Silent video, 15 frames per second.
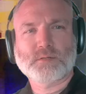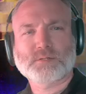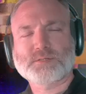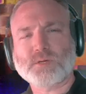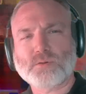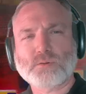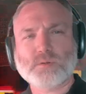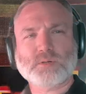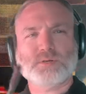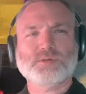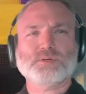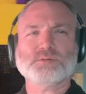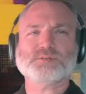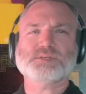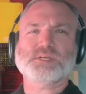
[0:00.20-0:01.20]
So
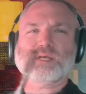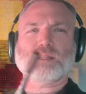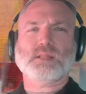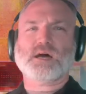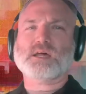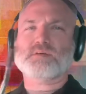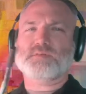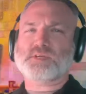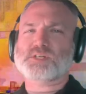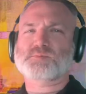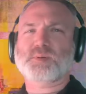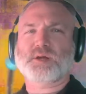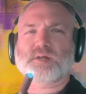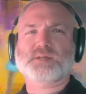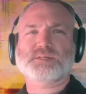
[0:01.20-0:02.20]
you'll see a lot of
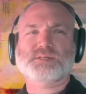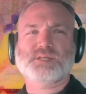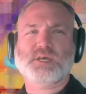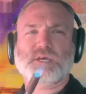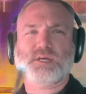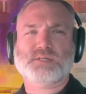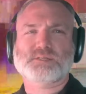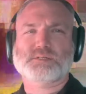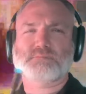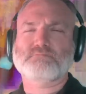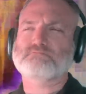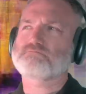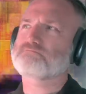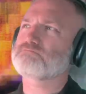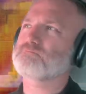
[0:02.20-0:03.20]
experienced
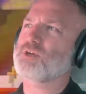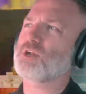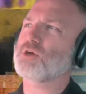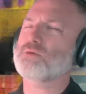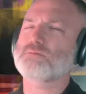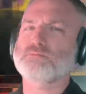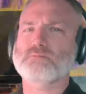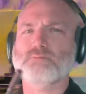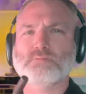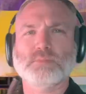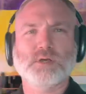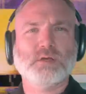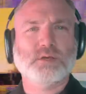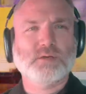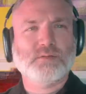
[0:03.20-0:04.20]
techs,
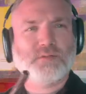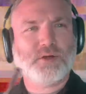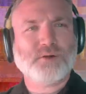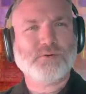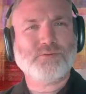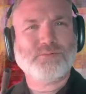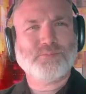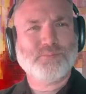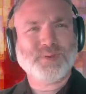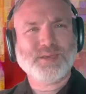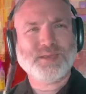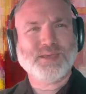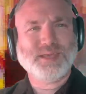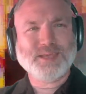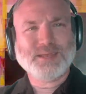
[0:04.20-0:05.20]
they'll be
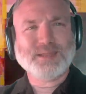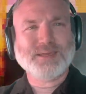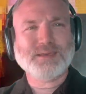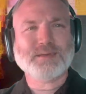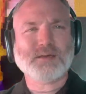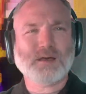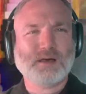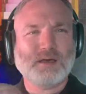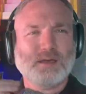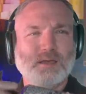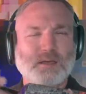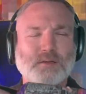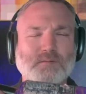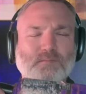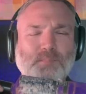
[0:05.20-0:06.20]
heating
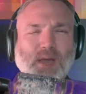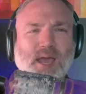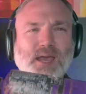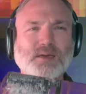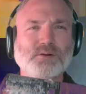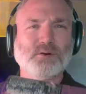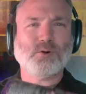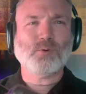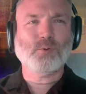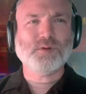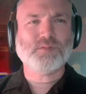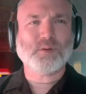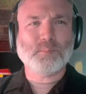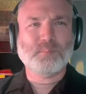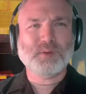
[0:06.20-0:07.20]
a panel
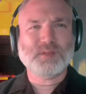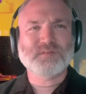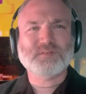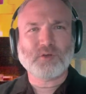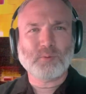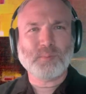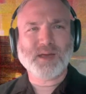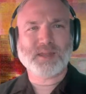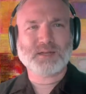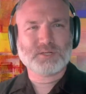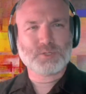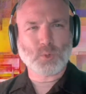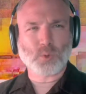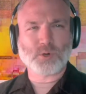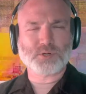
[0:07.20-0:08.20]
with a benzomatic
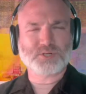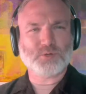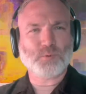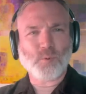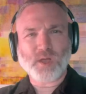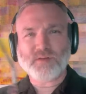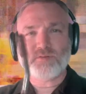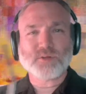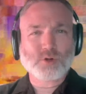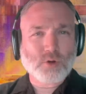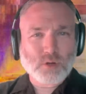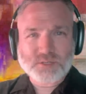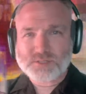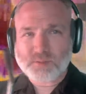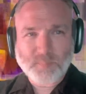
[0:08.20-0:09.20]
torch and wave it
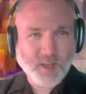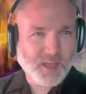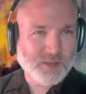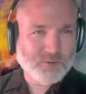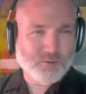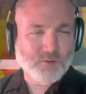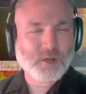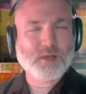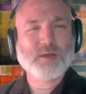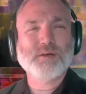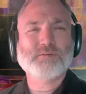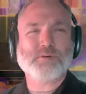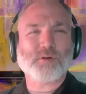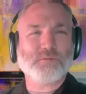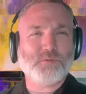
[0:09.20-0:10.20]
across the panel
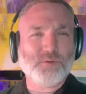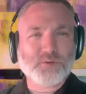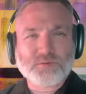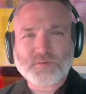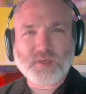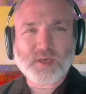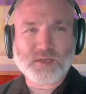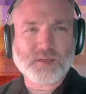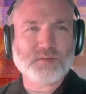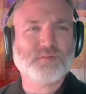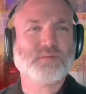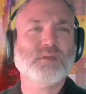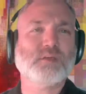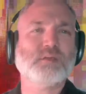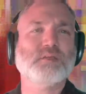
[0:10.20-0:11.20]
for a few seconds,
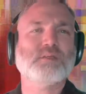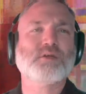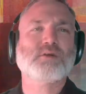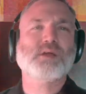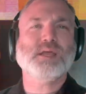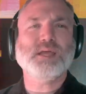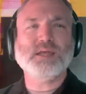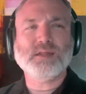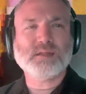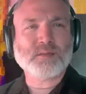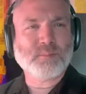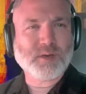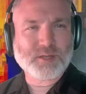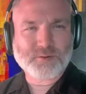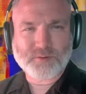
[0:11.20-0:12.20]
thinking that they're heating the
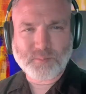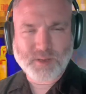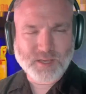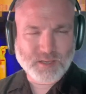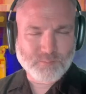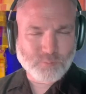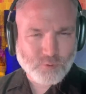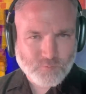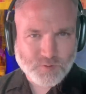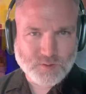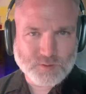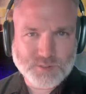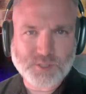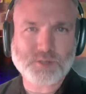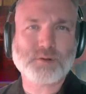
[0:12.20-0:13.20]
metal to make it move
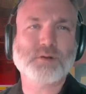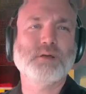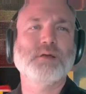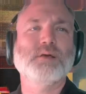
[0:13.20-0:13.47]
easier.